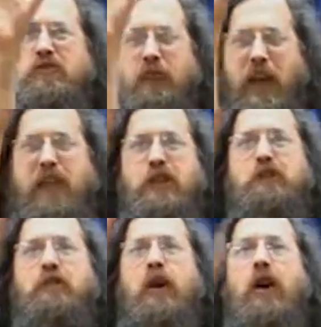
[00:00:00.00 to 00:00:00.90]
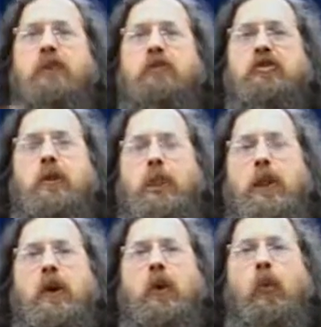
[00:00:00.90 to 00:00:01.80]
range of jobs,
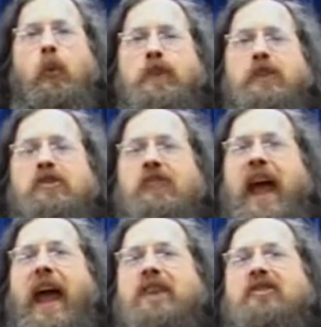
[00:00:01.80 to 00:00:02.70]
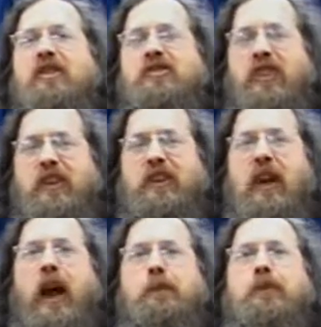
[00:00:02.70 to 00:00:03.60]
which is
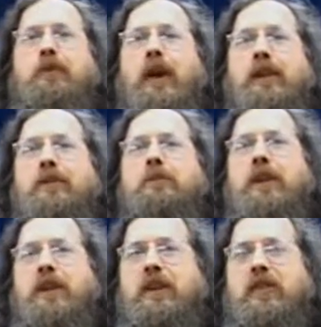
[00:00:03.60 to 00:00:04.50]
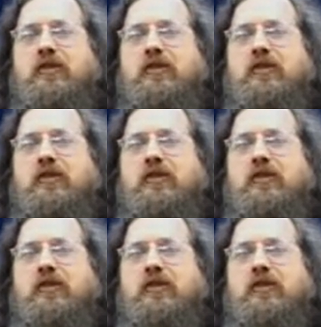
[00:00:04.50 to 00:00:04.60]
accessing copyrighted media,